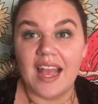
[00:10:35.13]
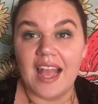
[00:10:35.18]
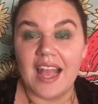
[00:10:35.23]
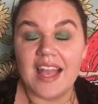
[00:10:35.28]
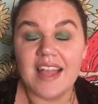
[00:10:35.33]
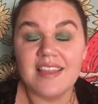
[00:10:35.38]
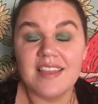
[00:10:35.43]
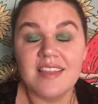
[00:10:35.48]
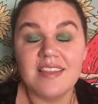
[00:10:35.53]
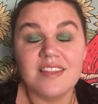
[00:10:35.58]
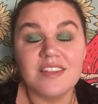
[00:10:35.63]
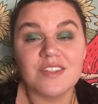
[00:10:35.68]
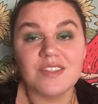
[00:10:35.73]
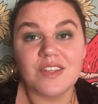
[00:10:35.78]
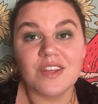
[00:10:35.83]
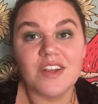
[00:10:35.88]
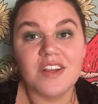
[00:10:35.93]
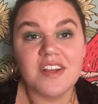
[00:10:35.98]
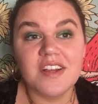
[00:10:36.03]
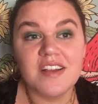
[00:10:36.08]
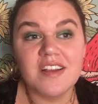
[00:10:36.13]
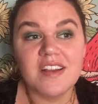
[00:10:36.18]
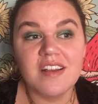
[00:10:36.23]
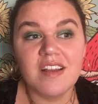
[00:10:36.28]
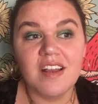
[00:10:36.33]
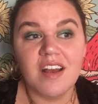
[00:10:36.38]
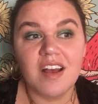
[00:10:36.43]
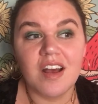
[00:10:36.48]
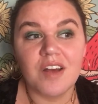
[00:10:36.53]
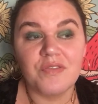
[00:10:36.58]
And then the song
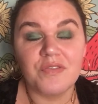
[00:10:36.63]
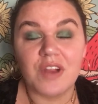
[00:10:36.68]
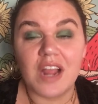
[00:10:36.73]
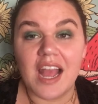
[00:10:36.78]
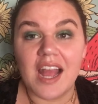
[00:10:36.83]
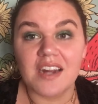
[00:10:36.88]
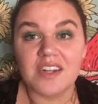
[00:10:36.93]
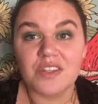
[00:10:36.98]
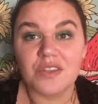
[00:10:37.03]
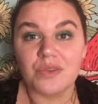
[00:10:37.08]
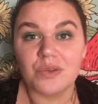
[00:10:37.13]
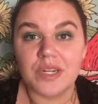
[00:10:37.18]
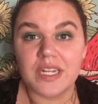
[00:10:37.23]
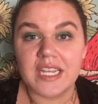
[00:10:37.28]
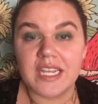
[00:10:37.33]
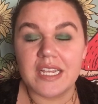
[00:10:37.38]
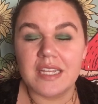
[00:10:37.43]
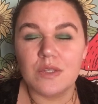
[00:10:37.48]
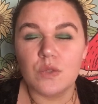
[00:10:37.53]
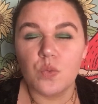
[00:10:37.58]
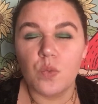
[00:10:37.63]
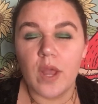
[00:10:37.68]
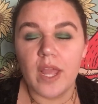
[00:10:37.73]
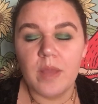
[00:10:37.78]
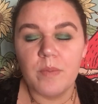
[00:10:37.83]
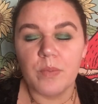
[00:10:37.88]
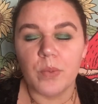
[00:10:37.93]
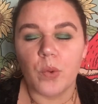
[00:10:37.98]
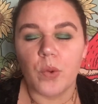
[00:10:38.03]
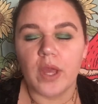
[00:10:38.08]
for Act 3 is
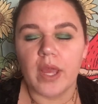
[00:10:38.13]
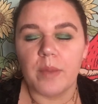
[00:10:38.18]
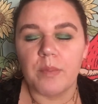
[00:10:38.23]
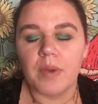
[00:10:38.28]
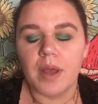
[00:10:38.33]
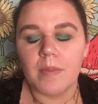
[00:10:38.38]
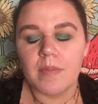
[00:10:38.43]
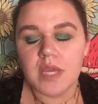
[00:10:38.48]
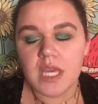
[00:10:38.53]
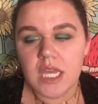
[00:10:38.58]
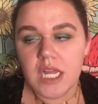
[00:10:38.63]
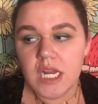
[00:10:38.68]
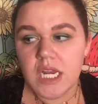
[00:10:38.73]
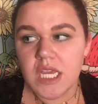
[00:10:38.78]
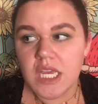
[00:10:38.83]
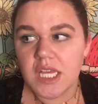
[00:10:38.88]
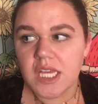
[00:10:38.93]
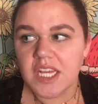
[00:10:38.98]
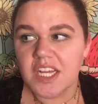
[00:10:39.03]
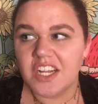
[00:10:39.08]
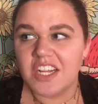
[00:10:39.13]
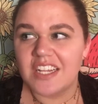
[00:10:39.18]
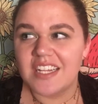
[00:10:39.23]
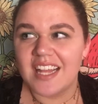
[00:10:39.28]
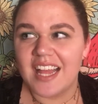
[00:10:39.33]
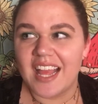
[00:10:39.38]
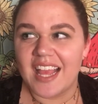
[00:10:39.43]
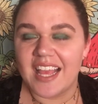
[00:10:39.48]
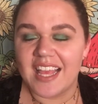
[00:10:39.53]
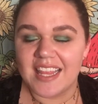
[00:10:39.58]
White Boy by Bikini Kill,
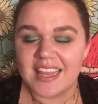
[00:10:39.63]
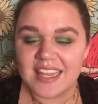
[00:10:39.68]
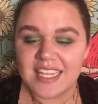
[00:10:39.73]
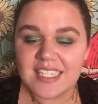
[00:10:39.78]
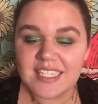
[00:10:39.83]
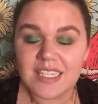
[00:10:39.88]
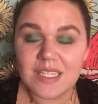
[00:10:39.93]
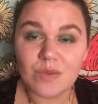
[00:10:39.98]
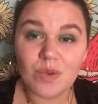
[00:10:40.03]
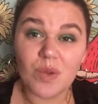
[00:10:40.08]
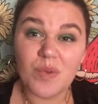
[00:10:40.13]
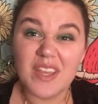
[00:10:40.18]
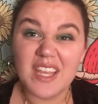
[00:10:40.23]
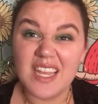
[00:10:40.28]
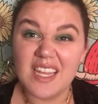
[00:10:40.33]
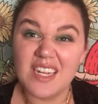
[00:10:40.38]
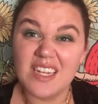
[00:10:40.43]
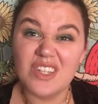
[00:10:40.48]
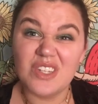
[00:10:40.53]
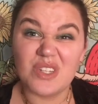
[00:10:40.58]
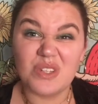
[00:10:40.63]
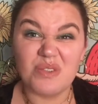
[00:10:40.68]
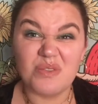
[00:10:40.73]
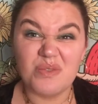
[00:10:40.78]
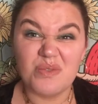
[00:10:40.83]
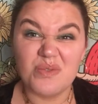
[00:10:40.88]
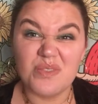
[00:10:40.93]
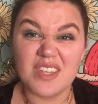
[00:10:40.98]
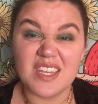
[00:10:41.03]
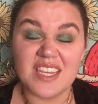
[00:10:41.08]
and this is where we get
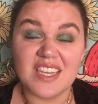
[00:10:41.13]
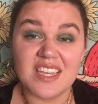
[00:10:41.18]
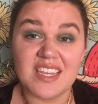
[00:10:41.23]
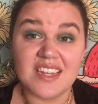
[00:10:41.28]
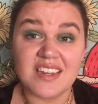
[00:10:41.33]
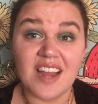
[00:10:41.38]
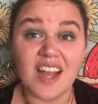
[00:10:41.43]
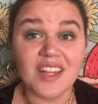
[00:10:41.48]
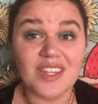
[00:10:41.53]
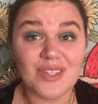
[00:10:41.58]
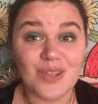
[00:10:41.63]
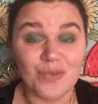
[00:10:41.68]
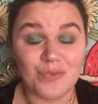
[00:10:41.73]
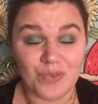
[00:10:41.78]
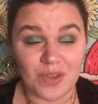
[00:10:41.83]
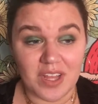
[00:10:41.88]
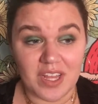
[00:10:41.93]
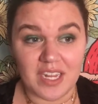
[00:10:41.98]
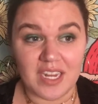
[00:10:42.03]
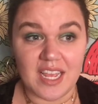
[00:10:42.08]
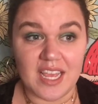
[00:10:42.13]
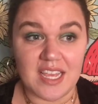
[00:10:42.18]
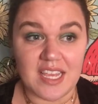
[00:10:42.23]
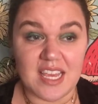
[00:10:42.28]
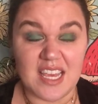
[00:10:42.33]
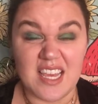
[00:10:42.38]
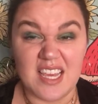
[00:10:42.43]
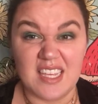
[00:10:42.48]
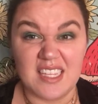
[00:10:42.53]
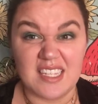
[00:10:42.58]
into the not so fun,
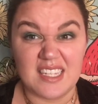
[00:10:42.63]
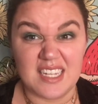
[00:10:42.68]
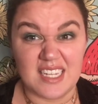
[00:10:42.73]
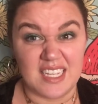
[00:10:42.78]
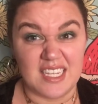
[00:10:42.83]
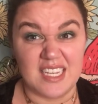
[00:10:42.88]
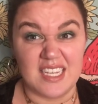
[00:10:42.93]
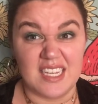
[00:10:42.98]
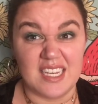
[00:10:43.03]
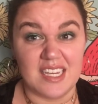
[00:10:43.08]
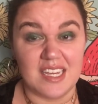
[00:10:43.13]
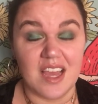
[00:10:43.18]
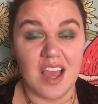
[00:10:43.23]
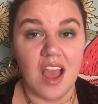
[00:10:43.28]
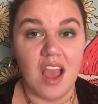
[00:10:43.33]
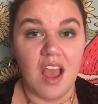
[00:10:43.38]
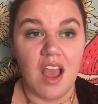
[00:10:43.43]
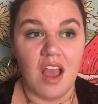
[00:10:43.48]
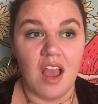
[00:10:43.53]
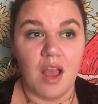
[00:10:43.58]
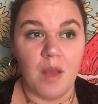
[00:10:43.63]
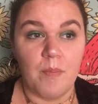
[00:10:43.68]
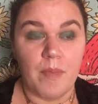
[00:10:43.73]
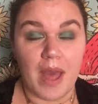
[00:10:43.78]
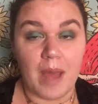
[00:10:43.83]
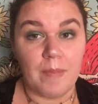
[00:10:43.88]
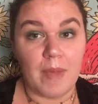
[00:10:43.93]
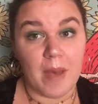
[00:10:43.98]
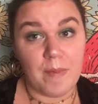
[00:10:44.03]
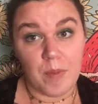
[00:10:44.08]
icky, sticky,
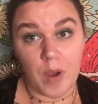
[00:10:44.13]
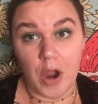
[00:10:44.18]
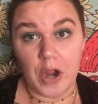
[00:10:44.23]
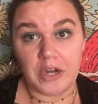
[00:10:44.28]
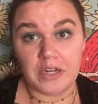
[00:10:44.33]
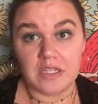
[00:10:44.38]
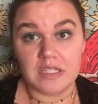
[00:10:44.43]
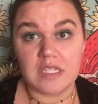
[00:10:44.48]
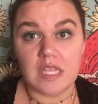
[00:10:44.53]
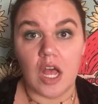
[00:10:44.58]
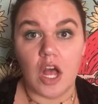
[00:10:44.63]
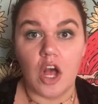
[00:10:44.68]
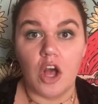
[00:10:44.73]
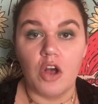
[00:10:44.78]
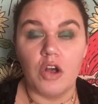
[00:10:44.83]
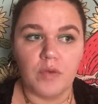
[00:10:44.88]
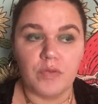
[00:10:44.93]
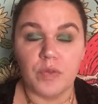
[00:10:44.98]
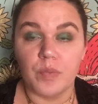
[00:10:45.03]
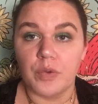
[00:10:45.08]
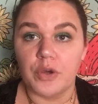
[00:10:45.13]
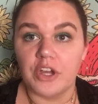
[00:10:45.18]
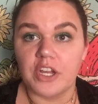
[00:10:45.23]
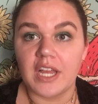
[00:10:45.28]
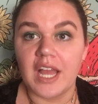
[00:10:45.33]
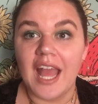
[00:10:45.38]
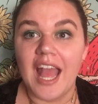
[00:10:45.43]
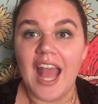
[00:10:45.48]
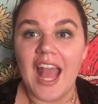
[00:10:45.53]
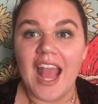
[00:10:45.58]
bad parts of the
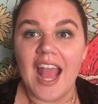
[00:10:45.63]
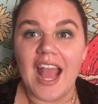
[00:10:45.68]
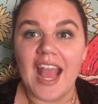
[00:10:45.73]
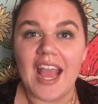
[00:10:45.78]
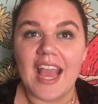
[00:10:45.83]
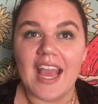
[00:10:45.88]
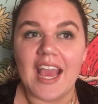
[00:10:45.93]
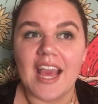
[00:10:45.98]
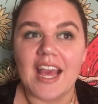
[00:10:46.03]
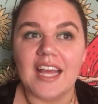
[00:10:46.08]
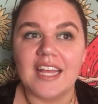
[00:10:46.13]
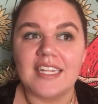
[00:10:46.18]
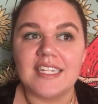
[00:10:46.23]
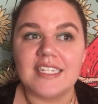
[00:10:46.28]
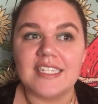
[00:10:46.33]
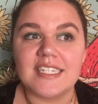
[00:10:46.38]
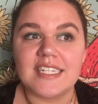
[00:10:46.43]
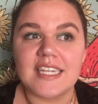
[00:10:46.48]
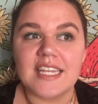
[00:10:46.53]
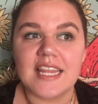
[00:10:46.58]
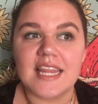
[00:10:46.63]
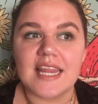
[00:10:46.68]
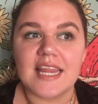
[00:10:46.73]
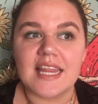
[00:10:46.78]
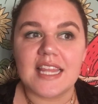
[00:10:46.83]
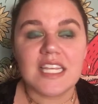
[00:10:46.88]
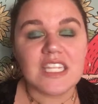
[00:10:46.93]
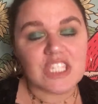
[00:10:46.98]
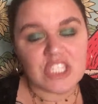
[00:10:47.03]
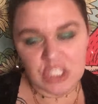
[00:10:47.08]
book. And
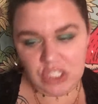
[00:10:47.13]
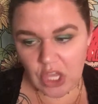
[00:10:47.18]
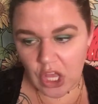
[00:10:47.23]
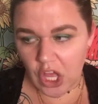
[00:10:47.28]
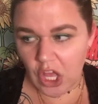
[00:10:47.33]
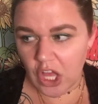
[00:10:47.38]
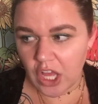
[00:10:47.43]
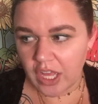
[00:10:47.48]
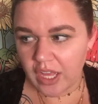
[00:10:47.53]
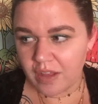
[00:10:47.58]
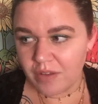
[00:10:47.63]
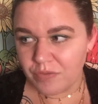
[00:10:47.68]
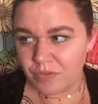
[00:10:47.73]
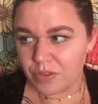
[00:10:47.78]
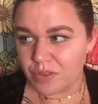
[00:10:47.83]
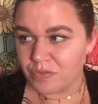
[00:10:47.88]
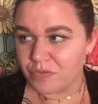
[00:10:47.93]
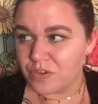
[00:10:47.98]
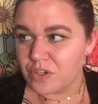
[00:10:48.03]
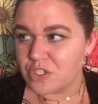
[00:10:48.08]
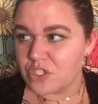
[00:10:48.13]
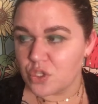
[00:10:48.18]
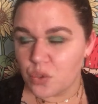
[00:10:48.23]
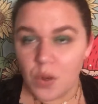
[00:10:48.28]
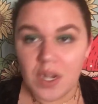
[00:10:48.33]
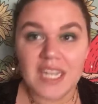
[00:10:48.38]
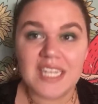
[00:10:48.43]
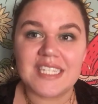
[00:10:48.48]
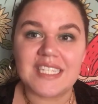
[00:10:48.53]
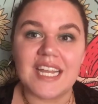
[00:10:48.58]
this song, for the first
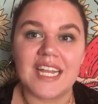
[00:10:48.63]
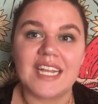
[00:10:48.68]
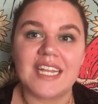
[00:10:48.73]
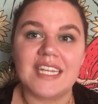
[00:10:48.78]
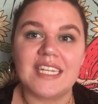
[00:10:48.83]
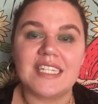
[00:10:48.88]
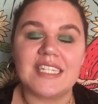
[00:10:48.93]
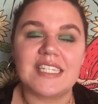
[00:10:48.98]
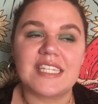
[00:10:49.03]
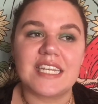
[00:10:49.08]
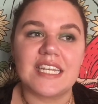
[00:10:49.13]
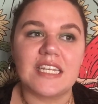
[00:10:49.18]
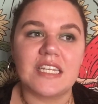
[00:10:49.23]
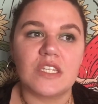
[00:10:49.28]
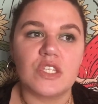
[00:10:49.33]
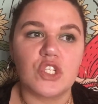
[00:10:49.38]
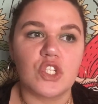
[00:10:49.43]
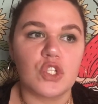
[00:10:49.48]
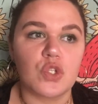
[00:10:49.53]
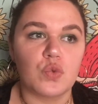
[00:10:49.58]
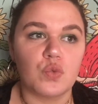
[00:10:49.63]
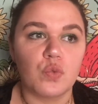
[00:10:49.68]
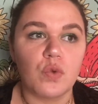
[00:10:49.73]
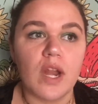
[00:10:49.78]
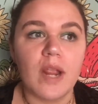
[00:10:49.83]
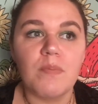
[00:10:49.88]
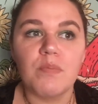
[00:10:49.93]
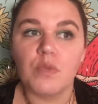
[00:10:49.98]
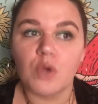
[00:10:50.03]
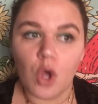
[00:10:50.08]
20 seconds, is just
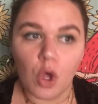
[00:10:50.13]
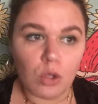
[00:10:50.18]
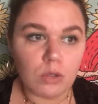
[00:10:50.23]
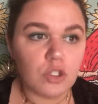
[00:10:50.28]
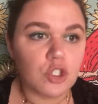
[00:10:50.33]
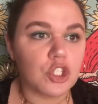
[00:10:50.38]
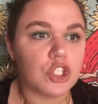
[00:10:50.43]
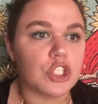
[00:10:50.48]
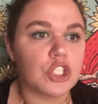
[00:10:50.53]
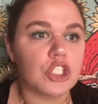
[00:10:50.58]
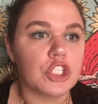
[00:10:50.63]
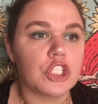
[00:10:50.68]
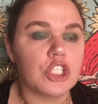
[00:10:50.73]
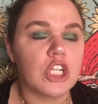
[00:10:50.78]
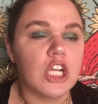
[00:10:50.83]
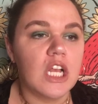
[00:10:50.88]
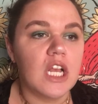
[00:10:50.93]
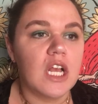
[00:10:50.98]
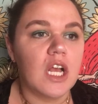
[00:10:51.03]
rape culture